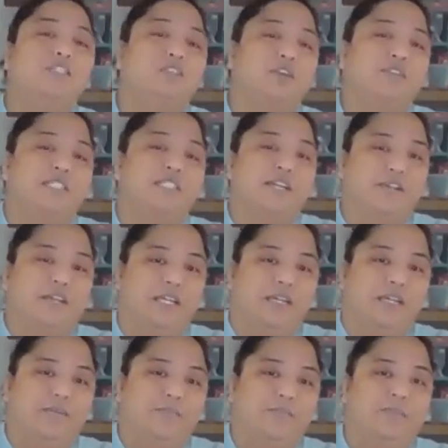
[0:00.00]
surface area.
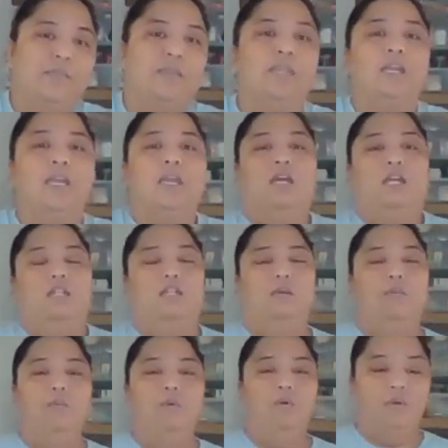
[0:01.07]
The
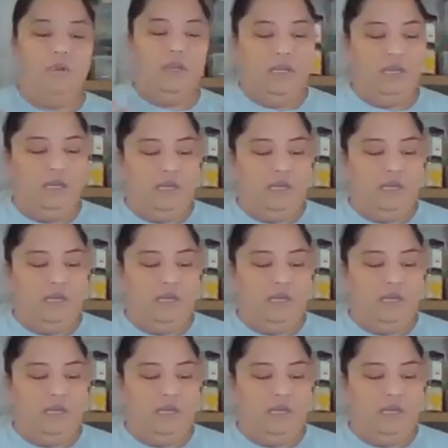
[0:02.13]
more